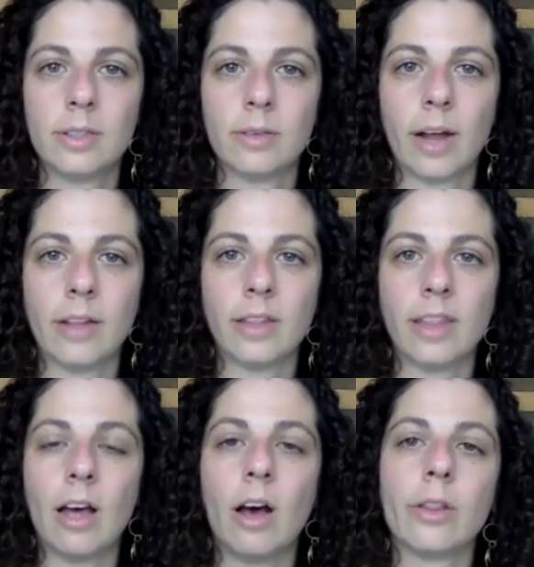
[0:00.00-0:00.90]
right?
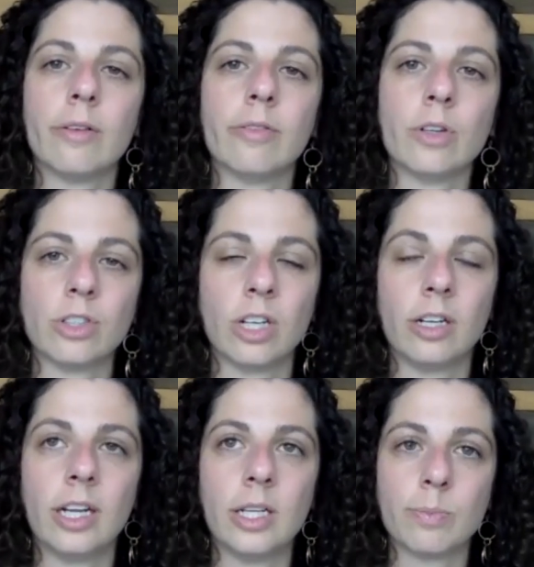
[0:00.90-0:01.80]
That other
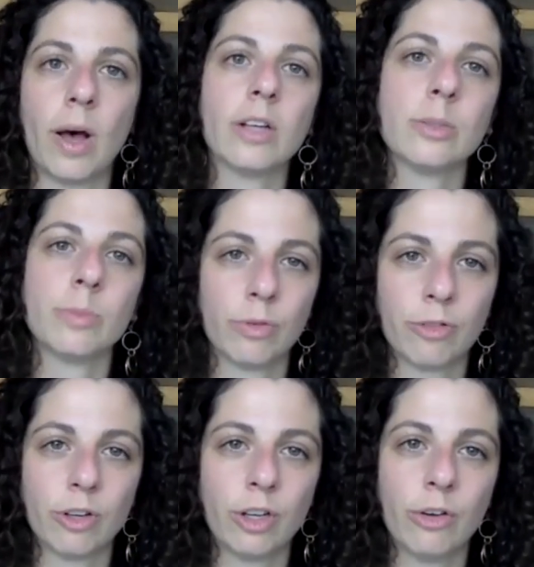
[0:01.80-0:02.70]
version is possible
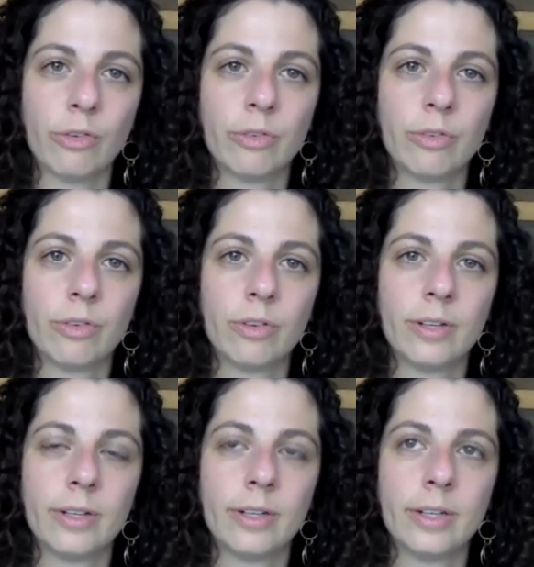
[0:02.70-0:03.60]
for you.
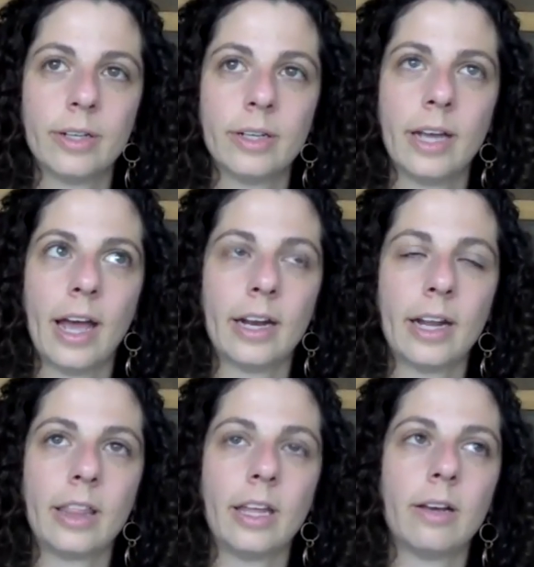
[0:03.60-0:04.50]
And I
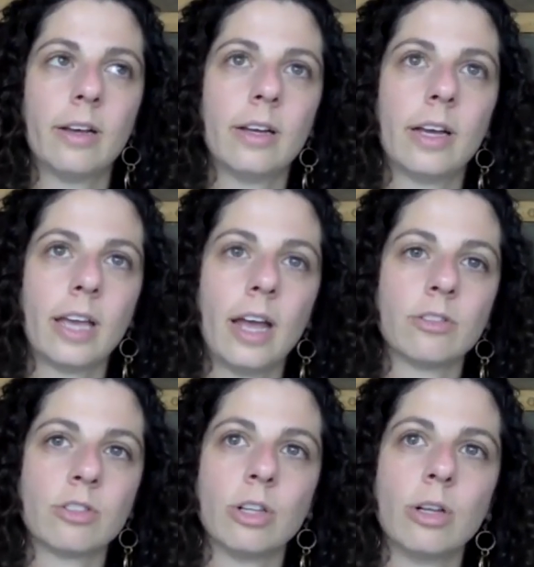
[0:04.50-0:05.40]
think, again,
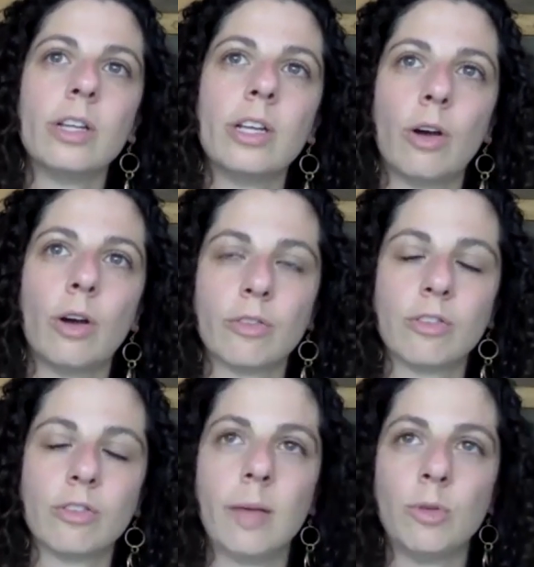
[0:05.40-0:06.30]
slowly over
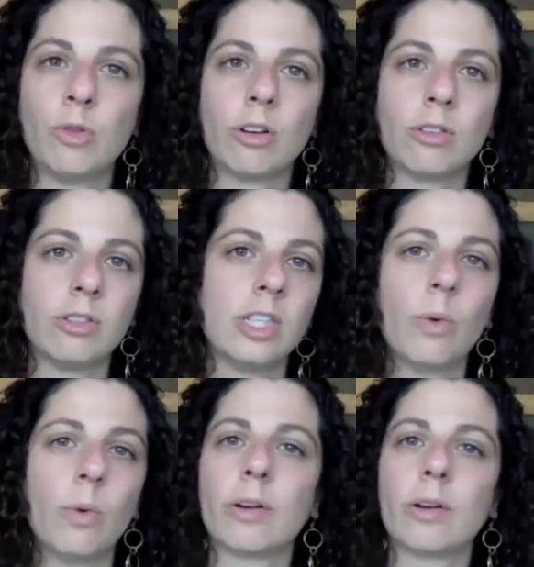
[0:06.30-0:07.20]
time, you start to see
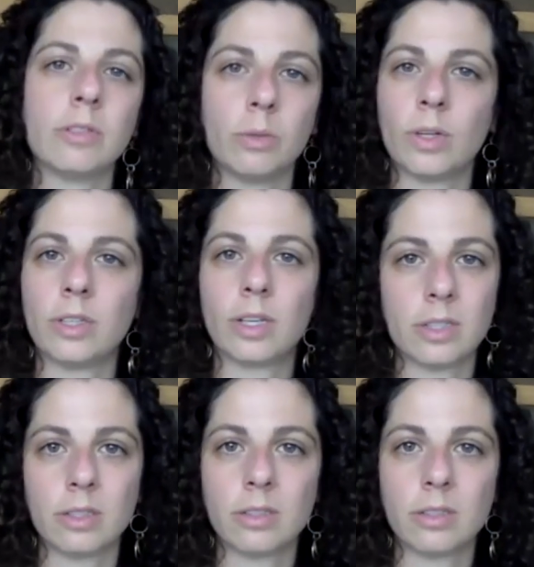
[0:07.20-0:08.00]
what hurts and what doesn't.